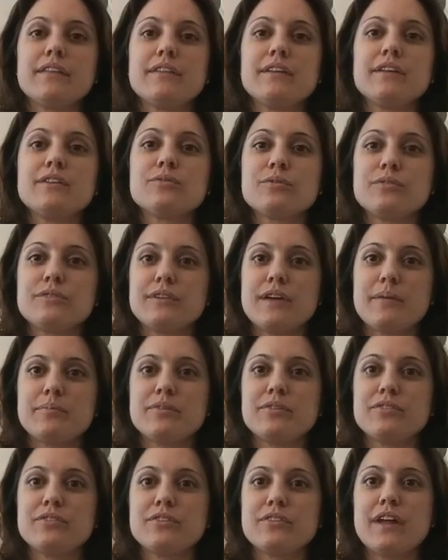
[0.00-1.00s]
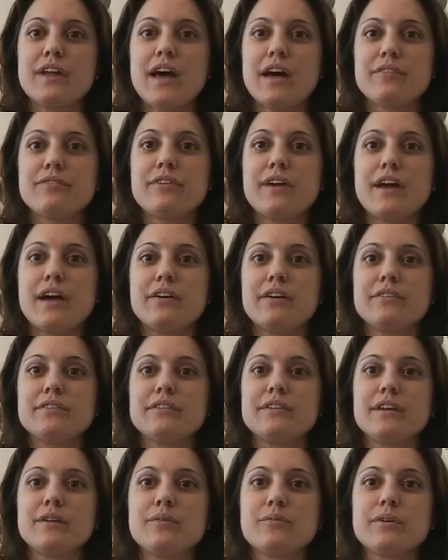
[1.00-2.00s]
these receptors are not
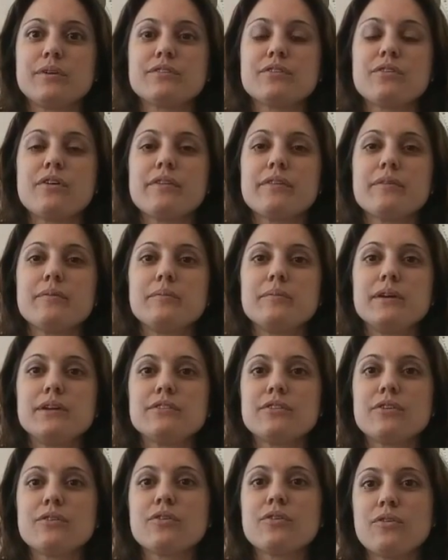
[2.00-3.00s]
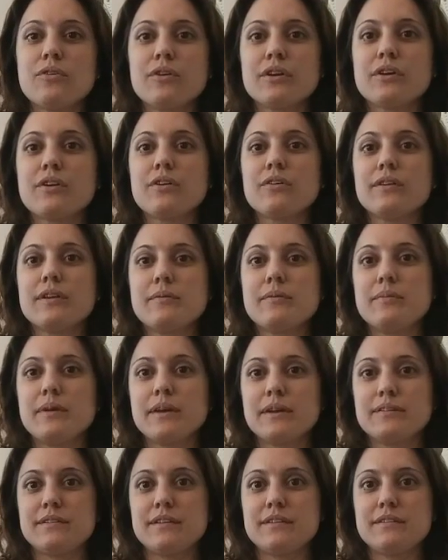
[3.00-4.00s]
found in what's called the mesocortical
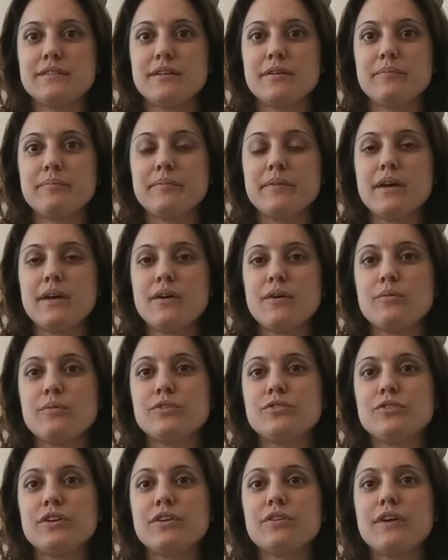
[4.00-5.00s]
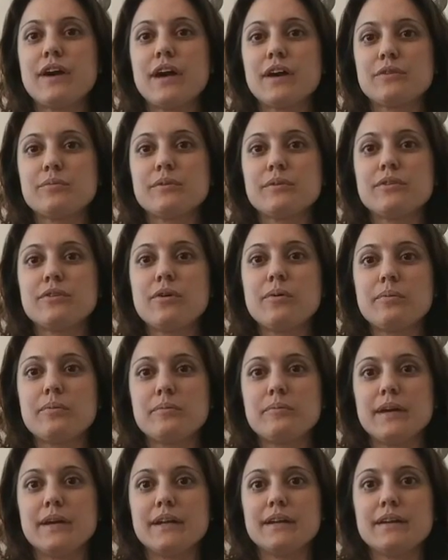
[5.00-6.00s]
limbic system, which interacts with
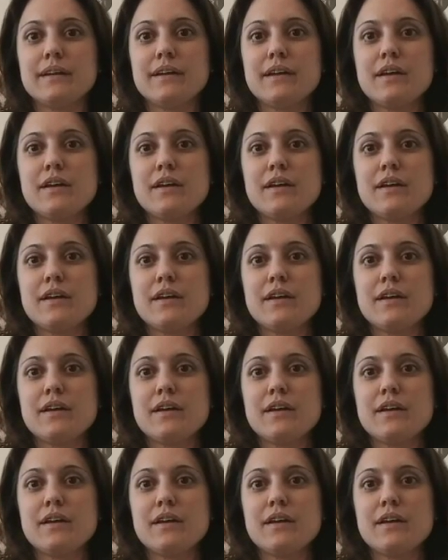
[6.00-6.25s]
dopamine.